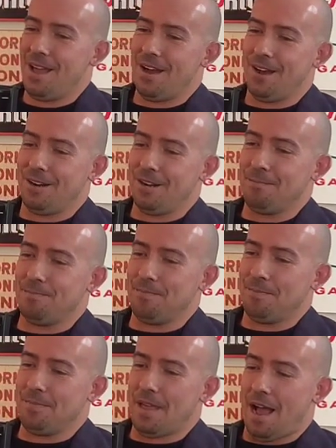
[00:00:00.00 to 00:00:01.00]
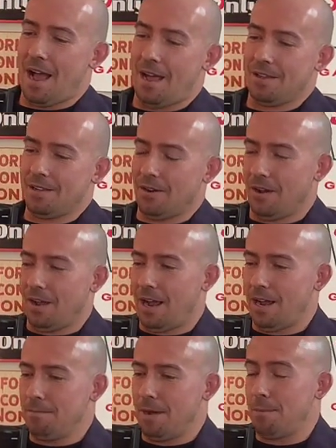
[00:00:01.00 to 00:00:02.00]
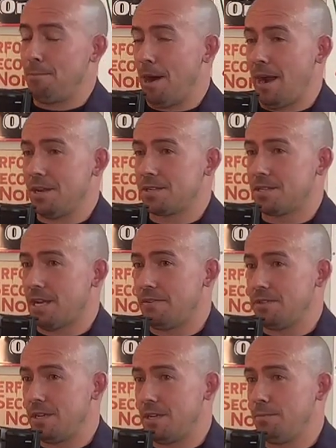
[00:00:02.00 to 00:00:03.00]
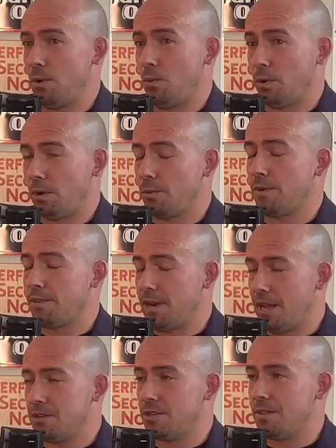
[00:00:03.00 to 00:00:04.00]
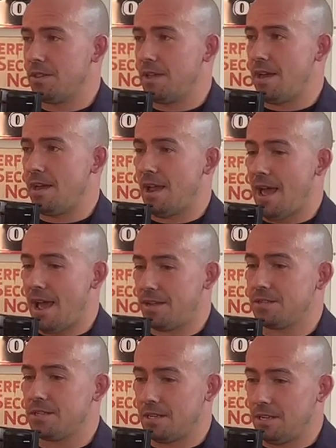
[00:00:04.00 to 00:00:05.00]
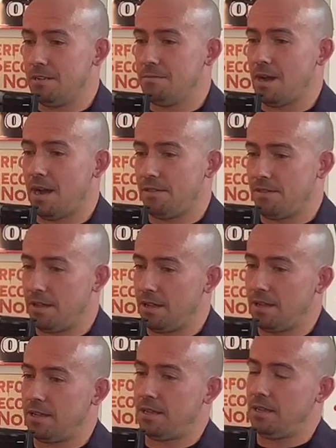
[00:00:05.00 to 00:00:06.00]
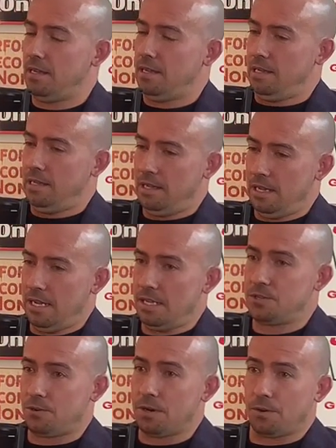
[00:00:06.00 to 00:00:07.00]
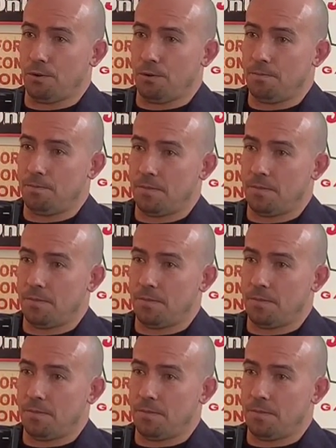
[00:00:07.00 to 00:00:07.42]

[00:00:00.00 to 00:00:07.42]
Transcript: know, I'm biased because I have a team, but working with an agent that has a team, I think, is critical.